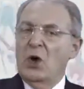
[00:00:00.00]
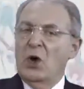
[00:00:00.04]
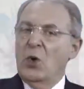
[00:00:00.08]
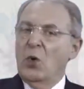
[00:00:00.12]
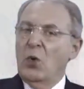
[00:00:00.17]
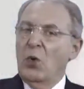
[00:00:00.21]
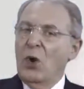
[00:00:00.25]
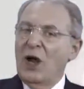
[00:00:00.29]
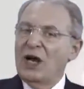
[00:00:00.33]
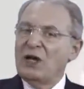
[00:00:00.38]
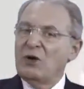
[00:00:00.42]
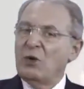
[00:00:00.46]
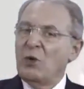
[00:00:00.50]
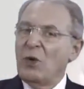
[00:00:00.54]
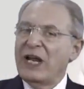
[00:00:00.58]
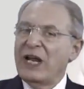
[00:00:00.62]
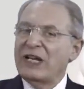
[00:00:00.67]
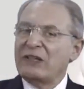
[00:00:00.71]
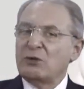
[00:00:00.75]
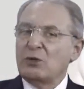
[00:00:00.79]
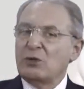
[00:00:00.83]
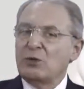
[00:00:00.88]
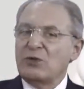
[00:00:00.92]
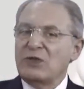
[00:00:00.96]
One way
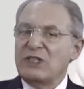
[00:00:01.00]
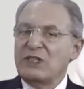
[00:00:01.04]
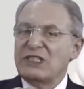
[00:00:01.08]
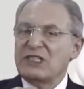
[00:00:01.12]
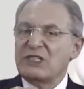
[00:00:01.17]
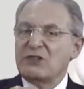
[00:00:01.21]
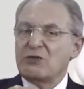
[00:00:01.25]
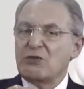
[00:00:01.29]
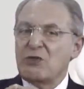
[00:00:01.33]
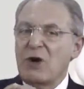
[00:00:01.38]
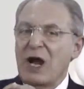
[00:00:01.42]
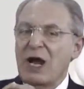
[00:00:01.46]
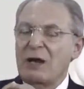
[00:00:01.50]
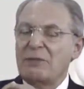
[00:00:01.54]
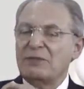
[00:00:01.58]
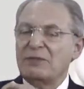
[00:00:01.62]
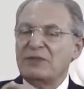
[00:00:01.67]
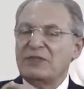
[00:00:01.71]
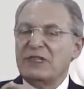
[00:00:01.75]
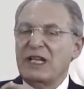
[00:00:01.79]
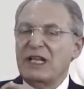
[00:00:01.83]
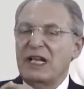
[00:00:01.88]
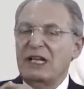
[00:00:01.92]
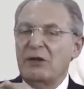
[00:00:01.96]
to describe
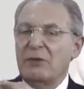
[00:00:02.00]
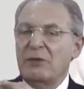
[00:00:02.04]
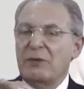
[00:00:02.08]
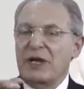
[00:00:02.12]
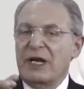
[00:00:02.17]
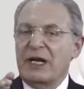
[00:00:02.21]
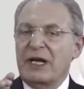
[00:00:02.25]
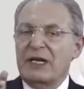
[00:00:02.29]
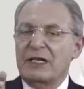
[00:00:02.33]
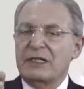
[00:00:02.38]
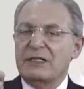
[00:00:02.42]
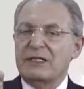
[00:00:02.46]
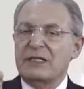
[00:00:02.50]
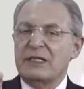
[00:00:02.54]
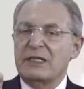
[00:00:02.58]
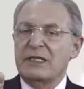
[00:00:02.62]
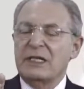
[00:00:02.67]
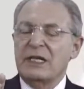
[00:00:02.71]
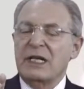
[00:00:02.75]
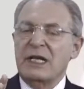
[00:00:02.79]
telomeres